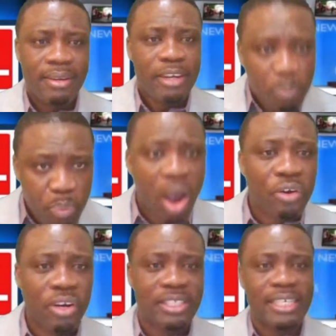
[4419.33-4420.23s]
They
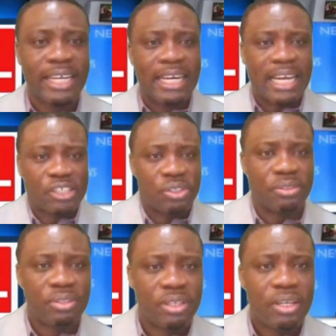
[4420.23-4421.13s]
boycotted the election.
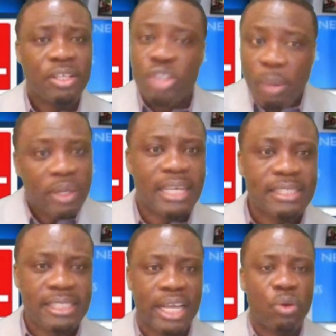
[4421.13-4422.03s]
Some of them
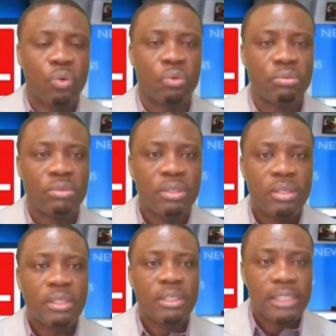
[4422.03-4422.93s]
stayed home.
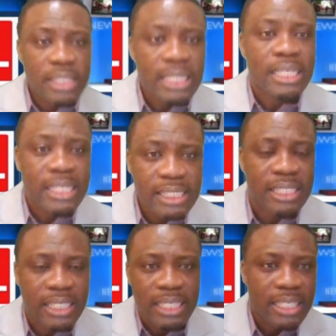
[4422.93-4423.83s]

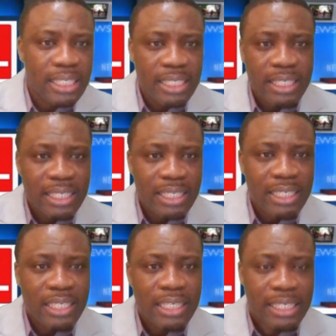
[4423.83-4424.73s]
CDC
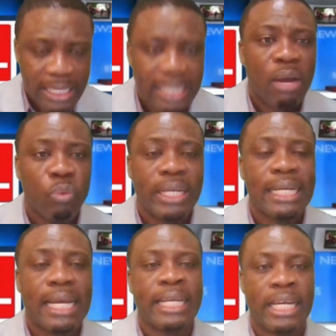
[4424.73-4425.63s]
did not win
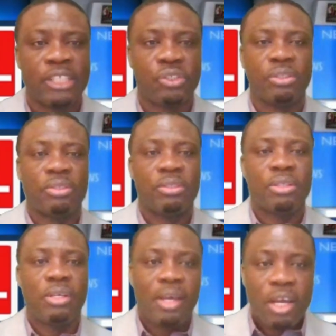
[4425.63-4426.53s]
that election.
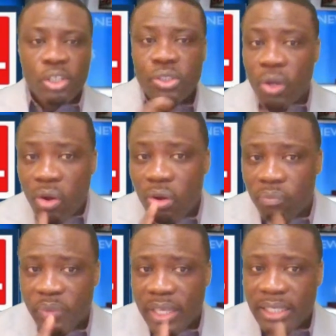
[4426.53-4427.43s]
So
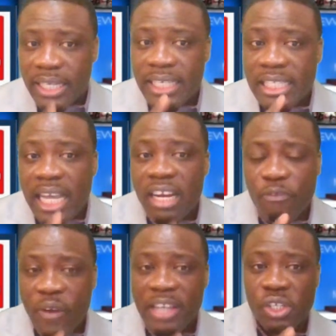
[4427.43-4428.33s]
the
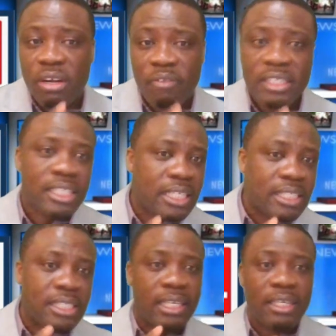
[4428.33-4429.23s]
dissatisfaction of the
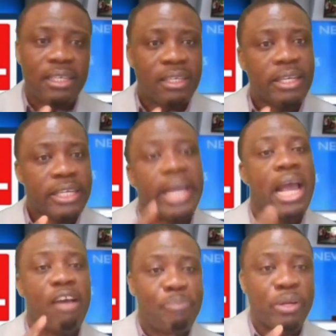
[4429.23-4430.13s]
CDC can
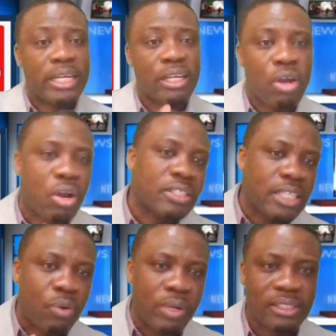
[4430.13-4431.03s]
have political
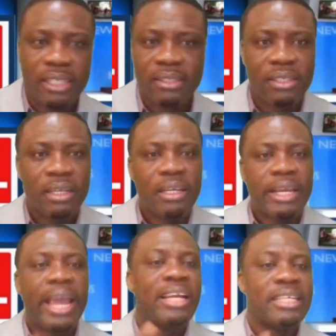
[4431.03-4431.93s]
consequences,
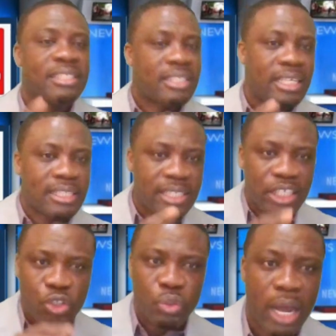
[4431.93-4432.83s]
and the CDC
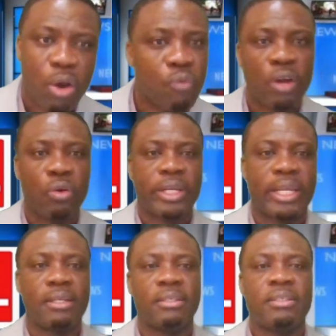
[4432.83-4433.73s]
should not overlook it.